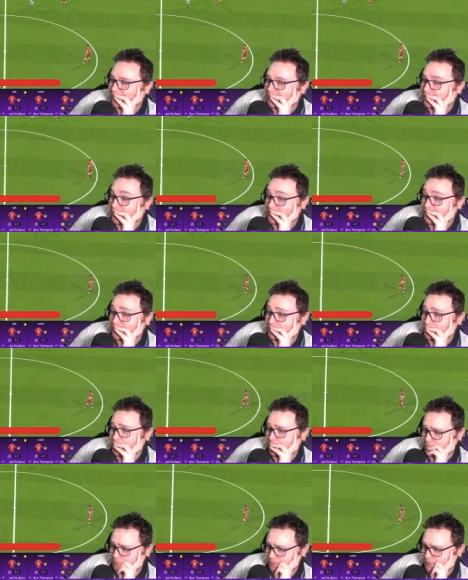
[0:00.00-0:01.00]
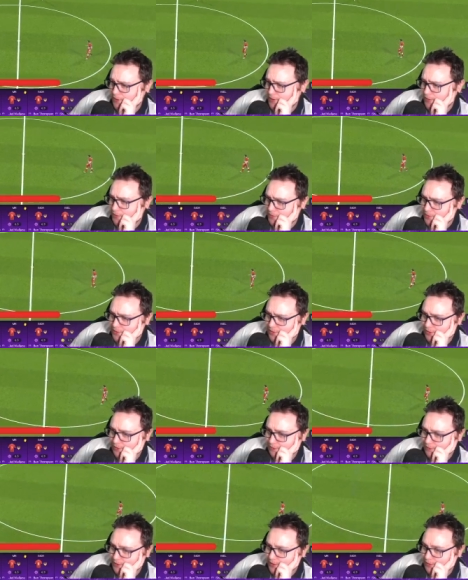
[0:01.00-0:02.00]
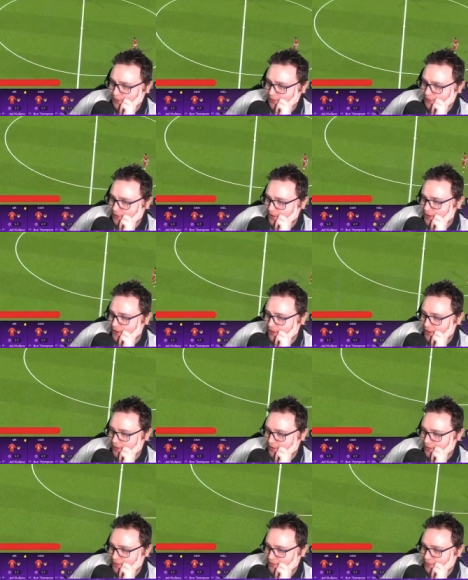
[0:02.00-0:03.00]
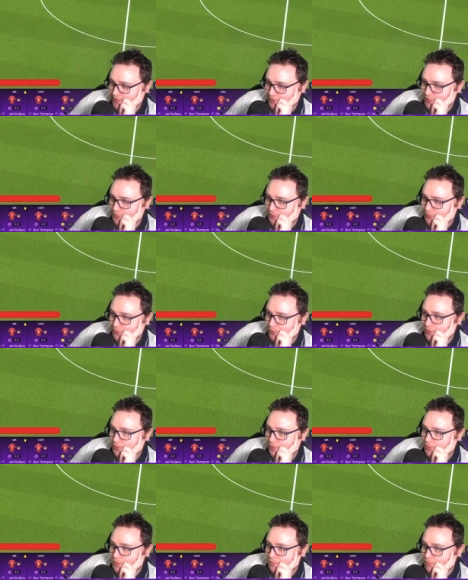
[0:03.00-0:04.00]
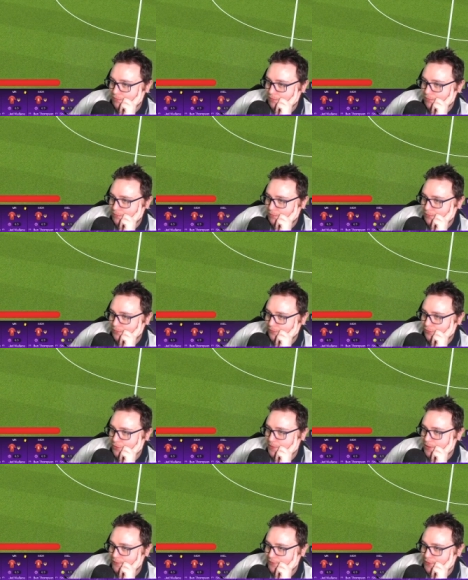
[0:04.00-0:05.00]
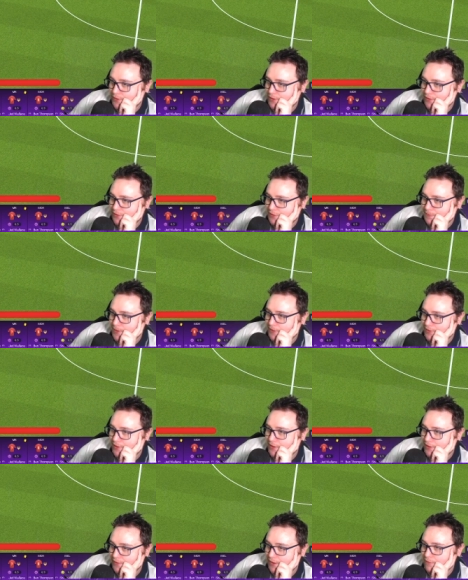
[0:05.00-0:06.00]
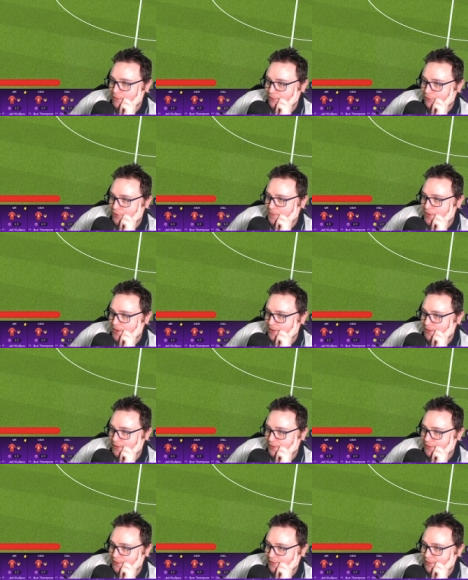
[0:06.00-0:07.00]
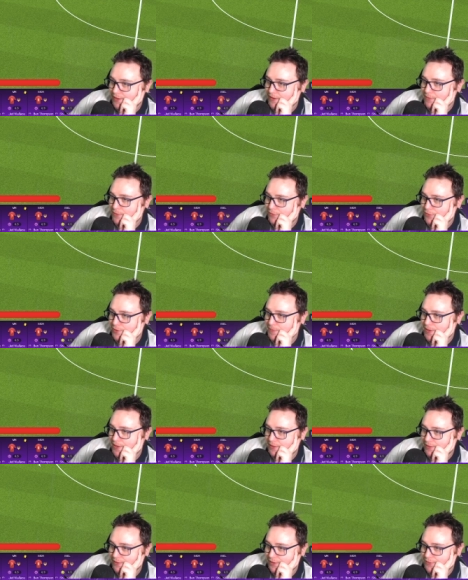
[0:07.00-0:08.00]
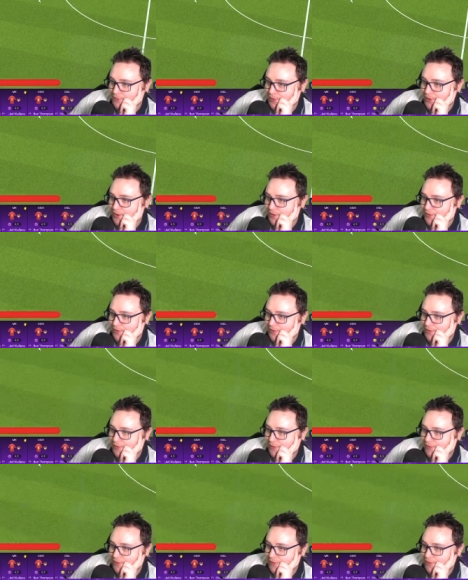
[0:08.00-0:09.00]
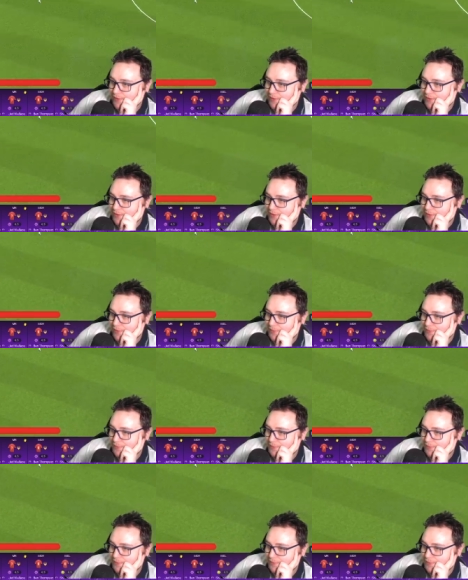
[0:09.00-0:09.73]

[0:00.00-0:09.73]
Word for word: That's another Middlesbrough player, though, wasn't he? That, that, that Ayala. Oh, oh, free ball for Smithy. Give him the free ball. Give him the free ball. Go for it. Oh, no.